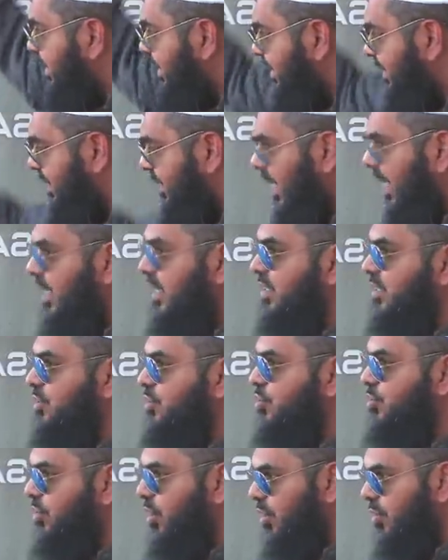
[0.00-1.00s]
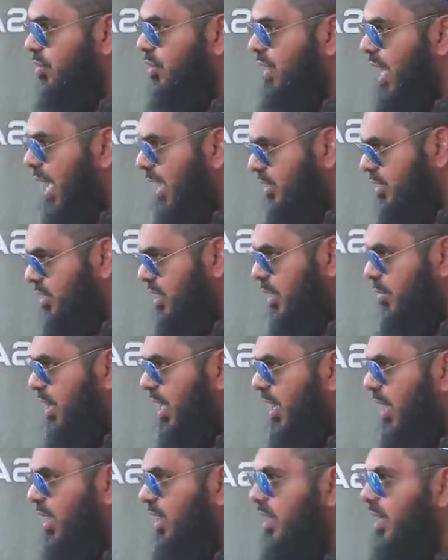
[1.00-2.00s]
descends to the last
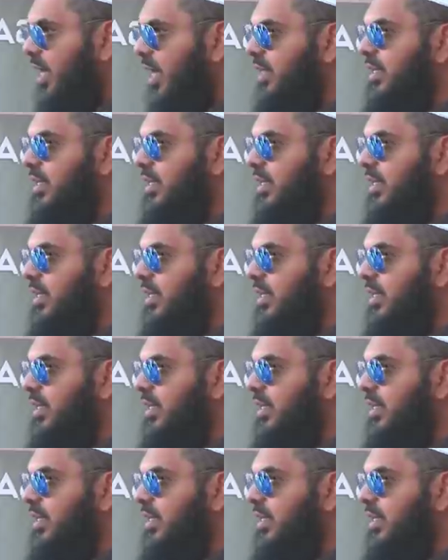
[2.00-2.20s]
sama